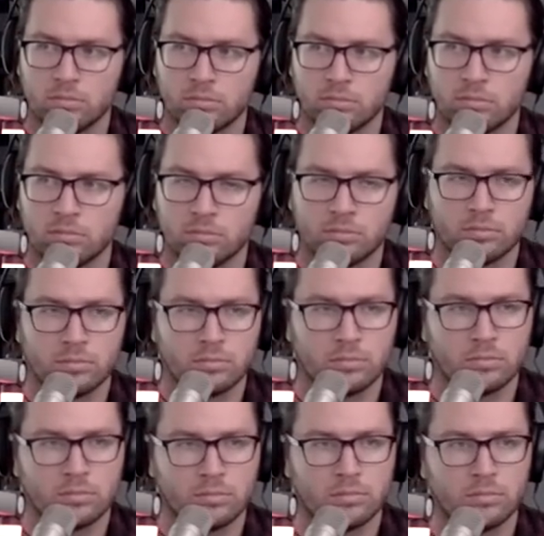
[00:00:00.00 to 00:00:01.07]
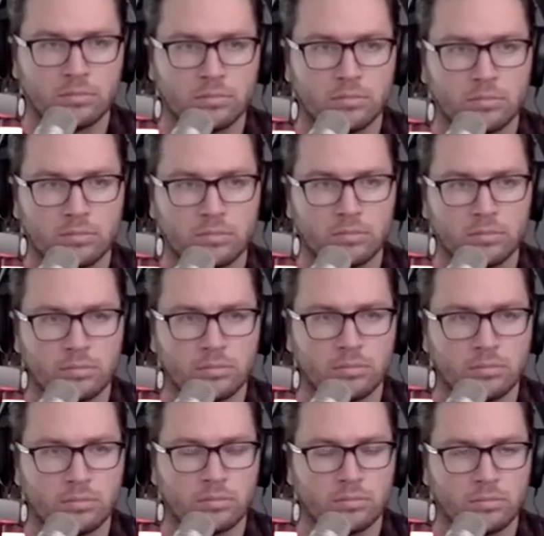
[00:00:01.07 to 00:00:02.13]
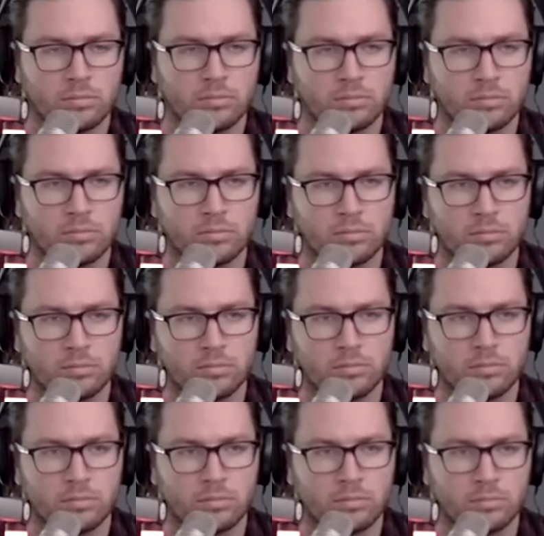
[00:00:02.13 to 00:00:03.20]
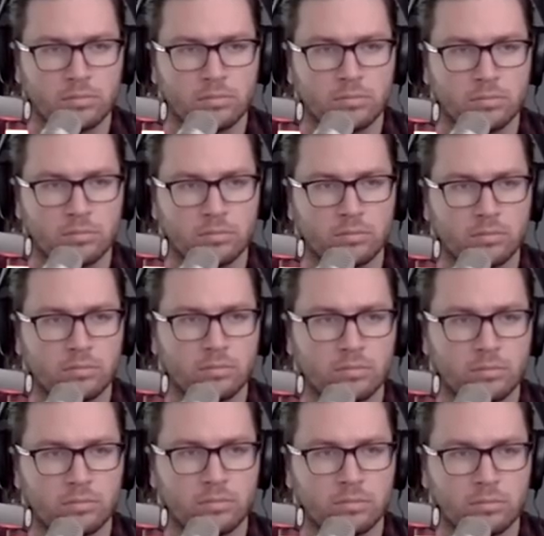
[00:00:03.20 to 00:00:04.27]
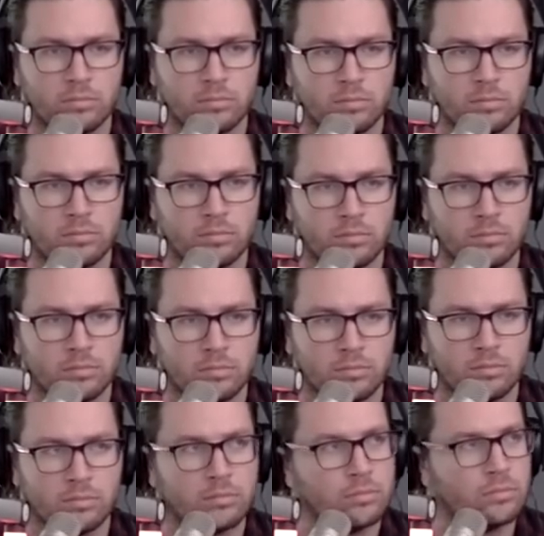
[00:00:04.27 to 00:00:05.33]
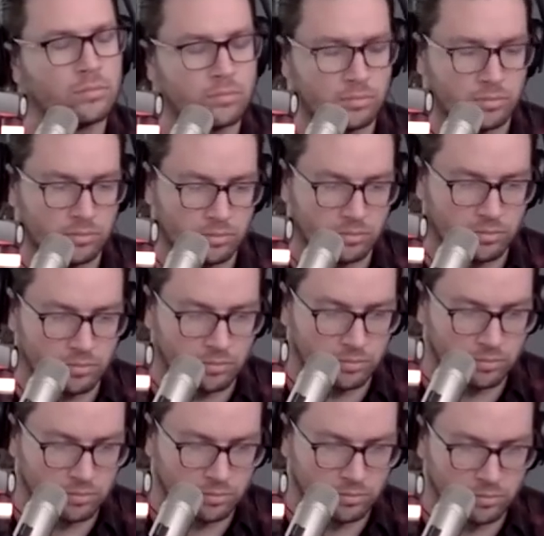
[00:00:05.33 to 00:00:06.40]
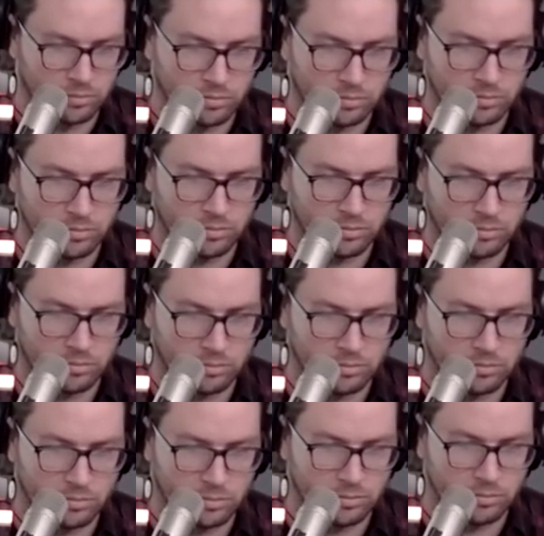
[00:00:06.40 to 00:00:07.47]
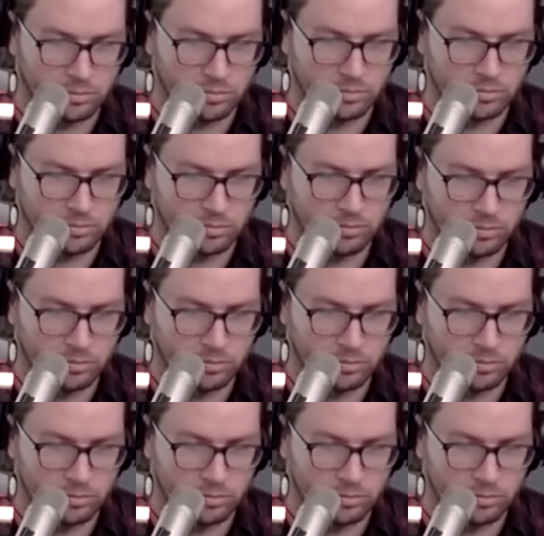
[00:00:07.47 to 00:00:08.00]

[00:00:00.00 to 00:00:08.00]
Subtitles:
The person shown says nothing.